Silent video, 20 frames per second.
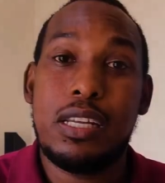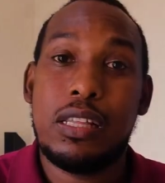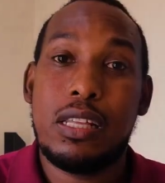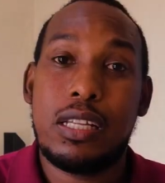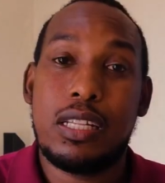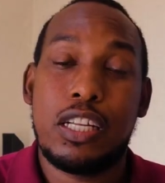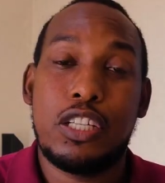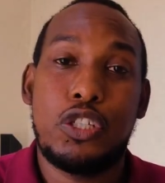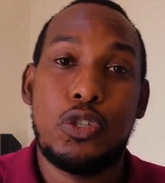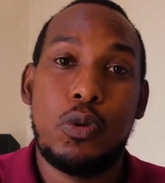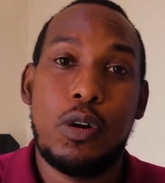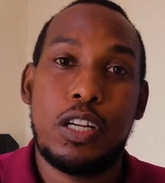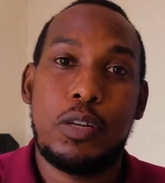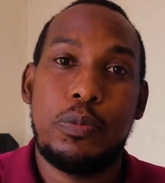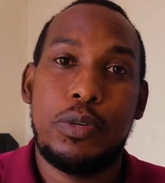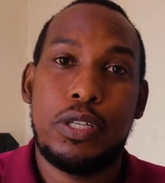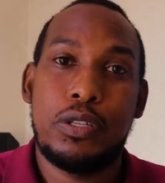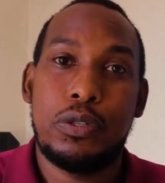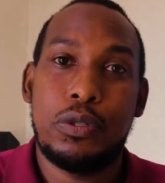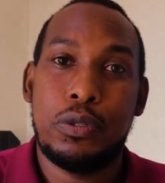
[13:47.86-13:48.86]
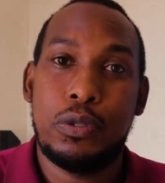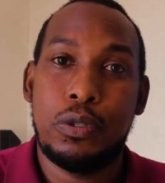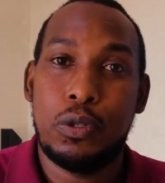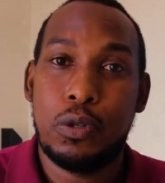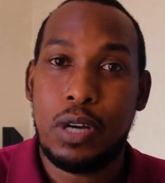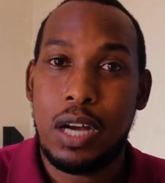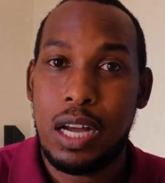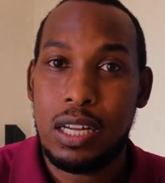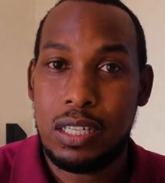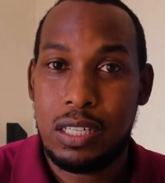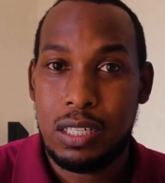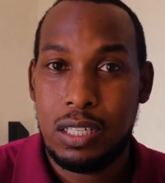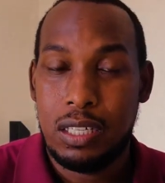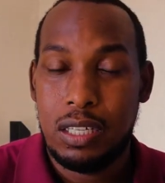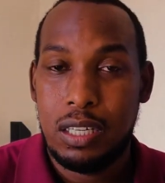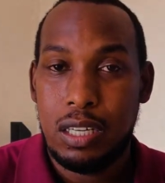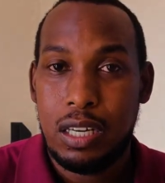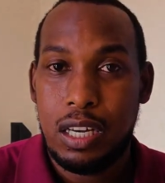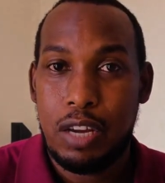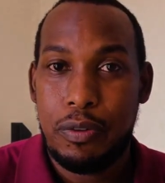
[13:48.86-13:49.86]
if there's anything that you want me to look
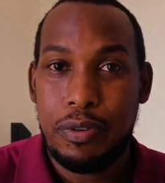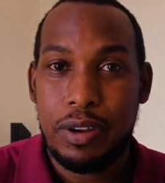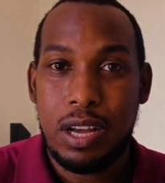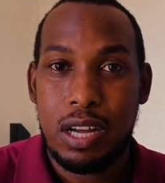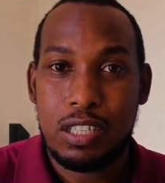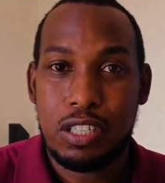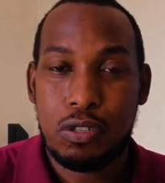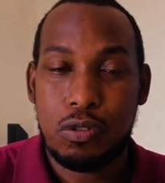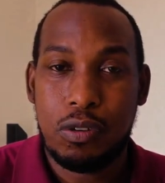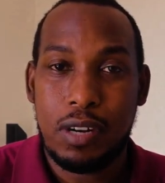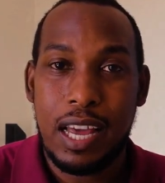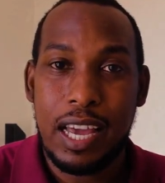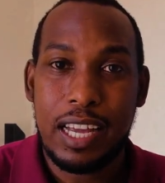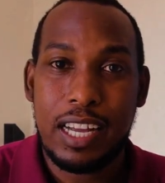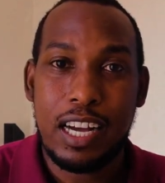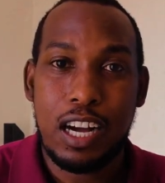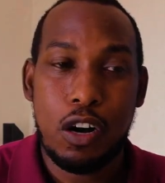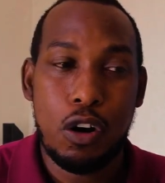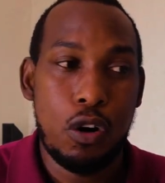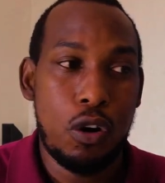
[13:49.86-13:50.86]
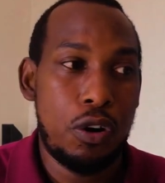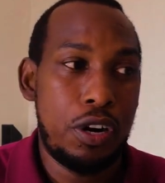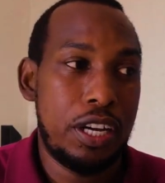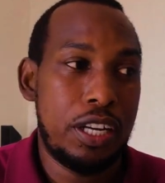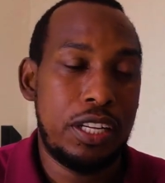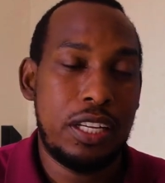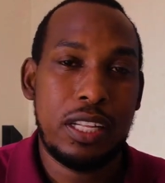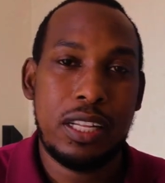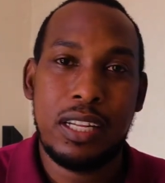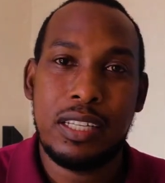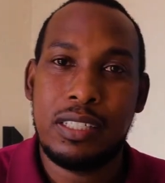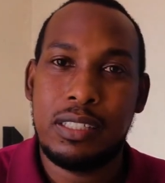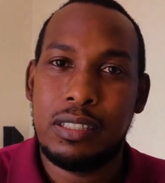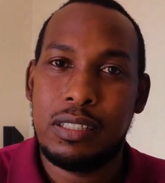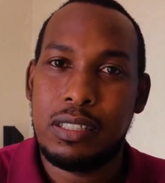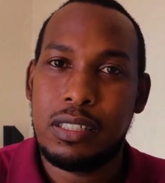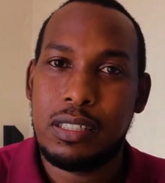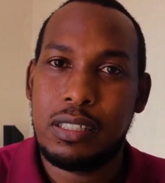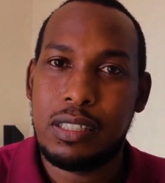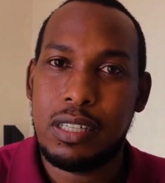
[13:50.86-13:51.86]
at in regards to Leica or any
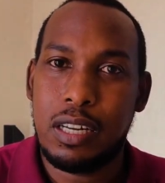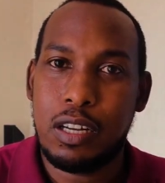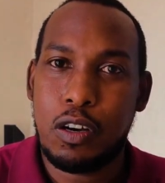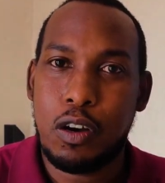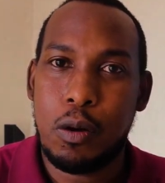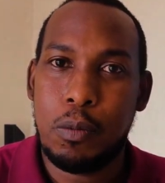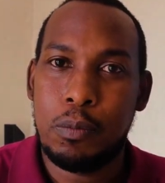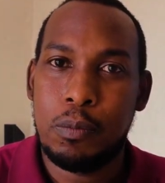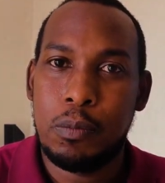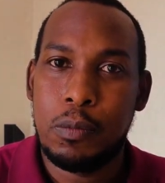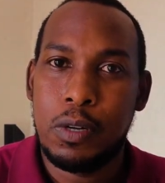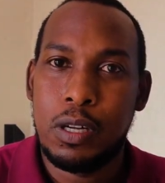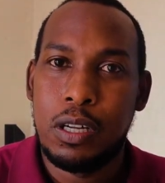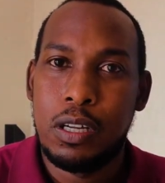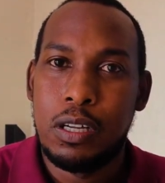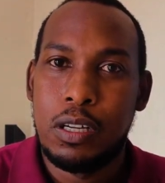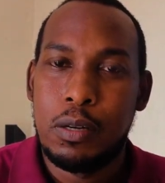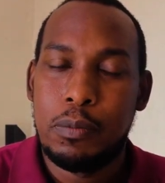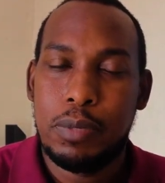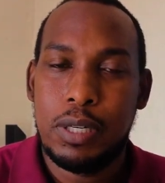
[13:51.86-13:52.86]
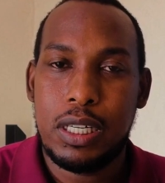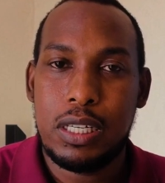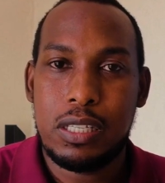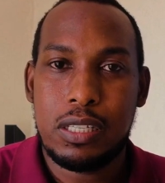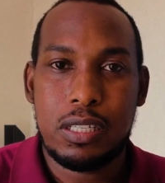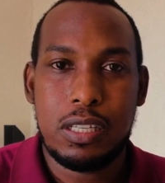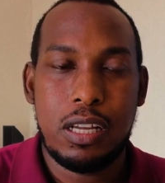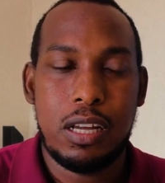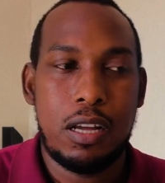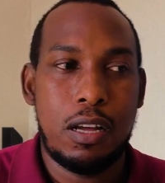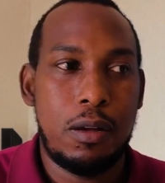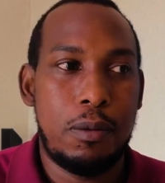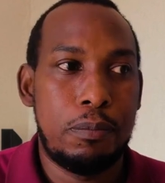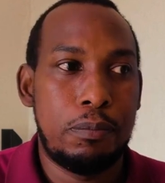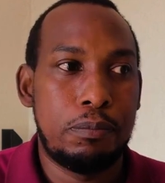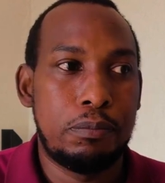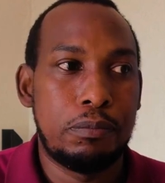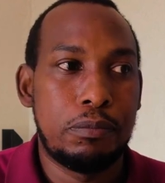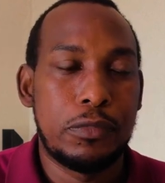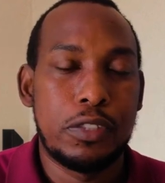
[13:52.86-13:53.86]
other telecom, please
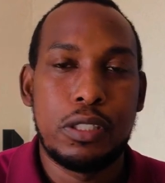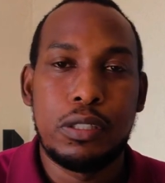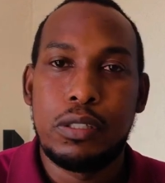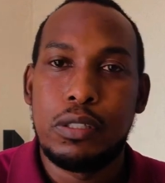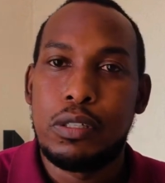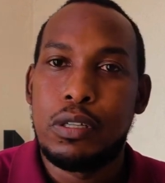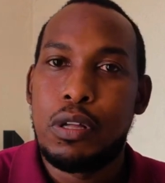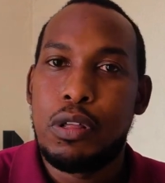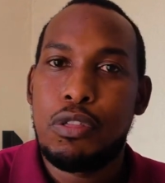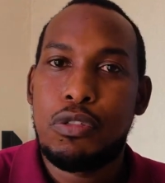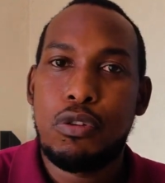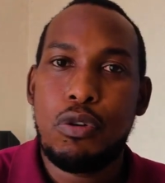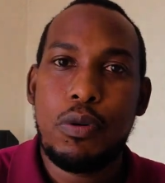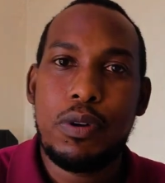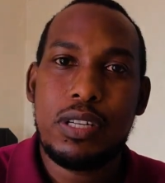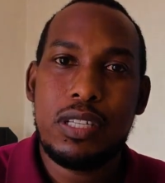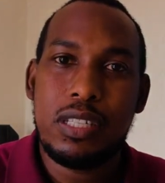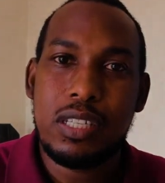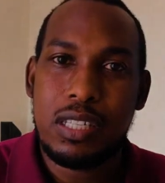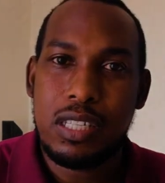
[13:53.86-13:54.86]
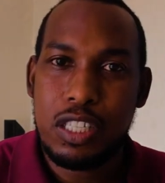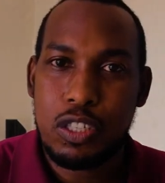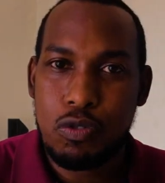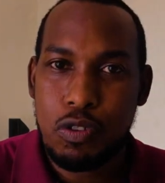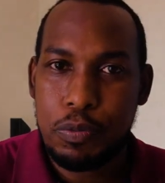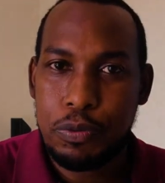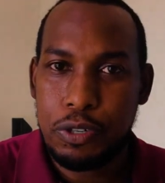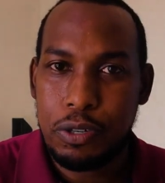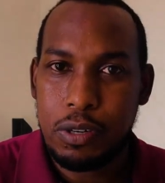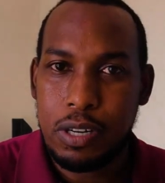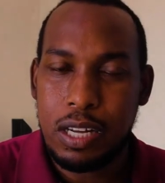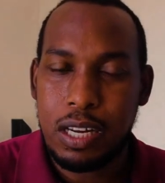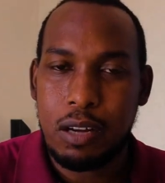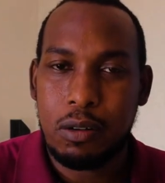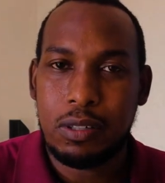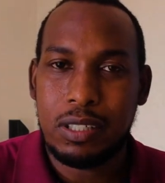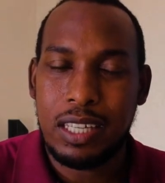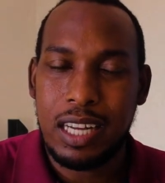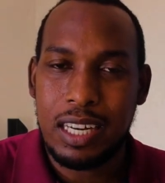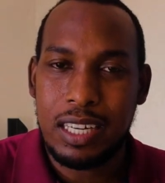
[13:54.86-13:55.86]
throw it in the
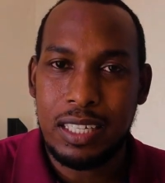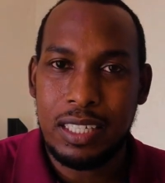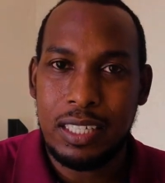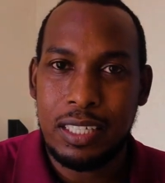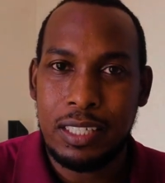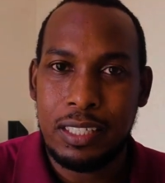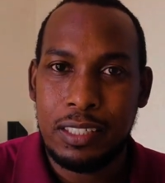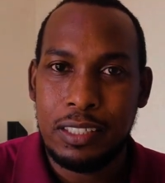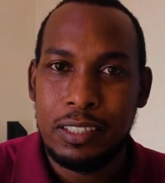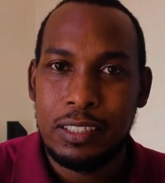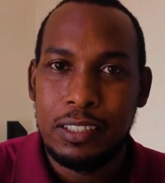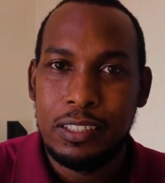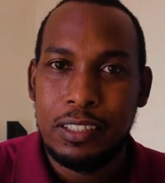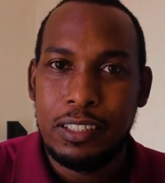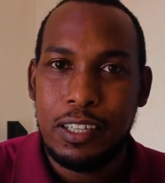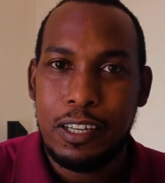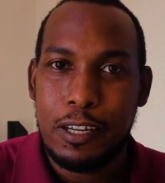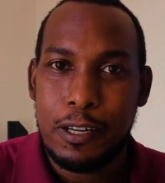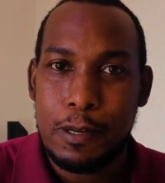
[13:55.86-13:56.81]
description and I'll gladly